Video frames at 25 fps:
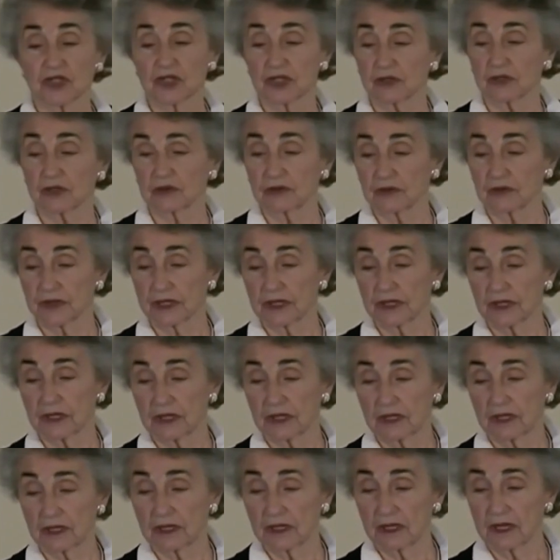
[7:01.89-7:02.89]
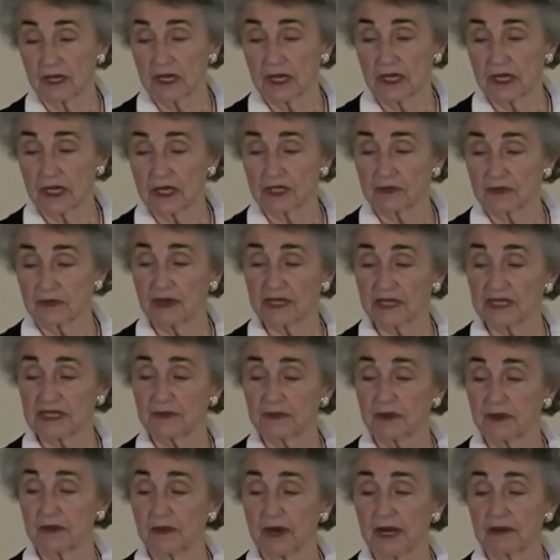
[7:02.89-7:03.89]
children. It
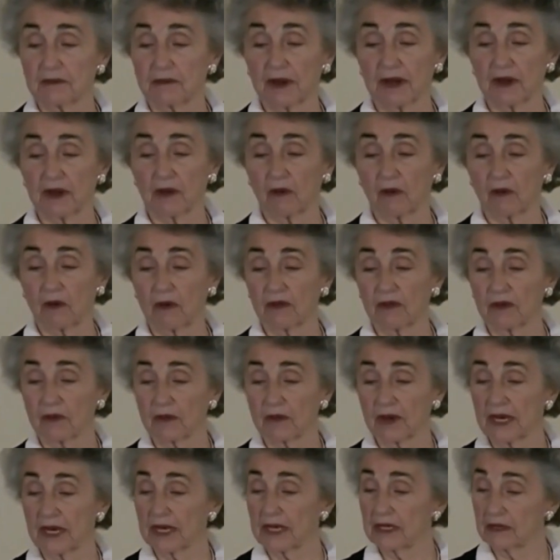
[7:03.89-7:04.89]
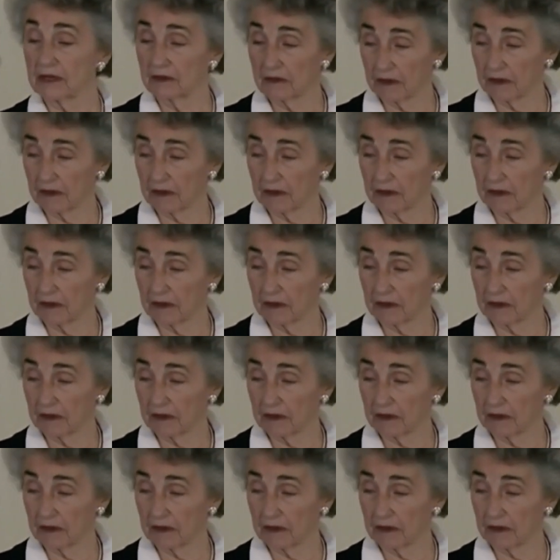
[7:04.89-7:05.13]
must be read by all the way in